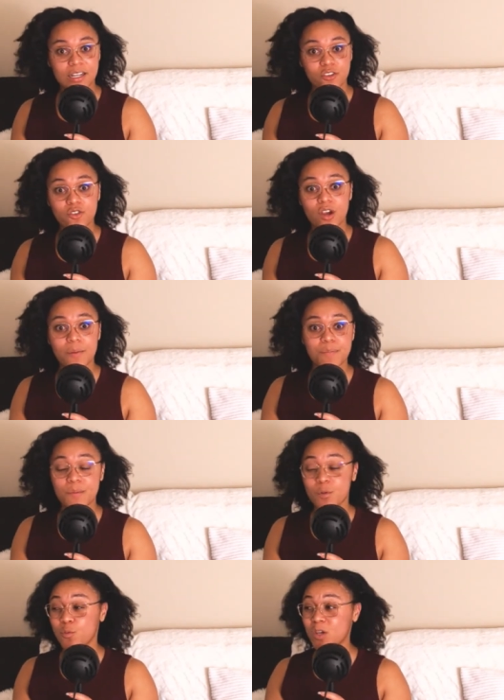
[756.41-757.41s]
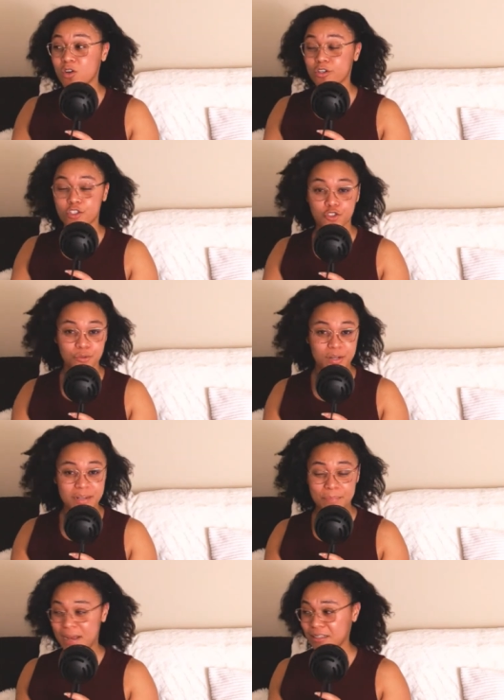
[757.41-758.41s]
You know how many people would be on the
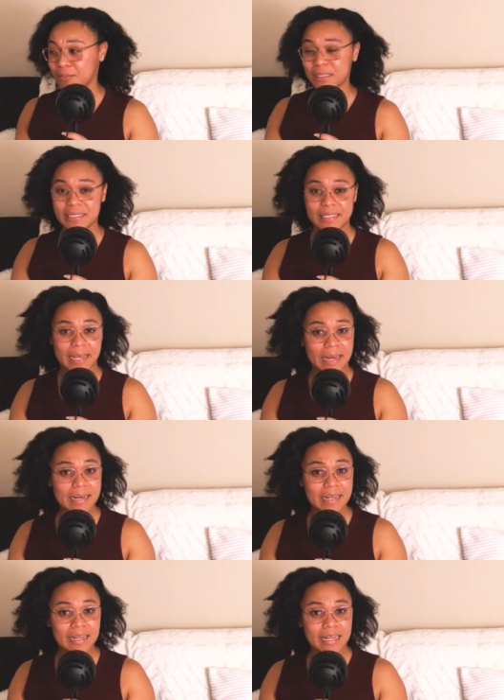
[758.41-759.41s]
street, possibly dead?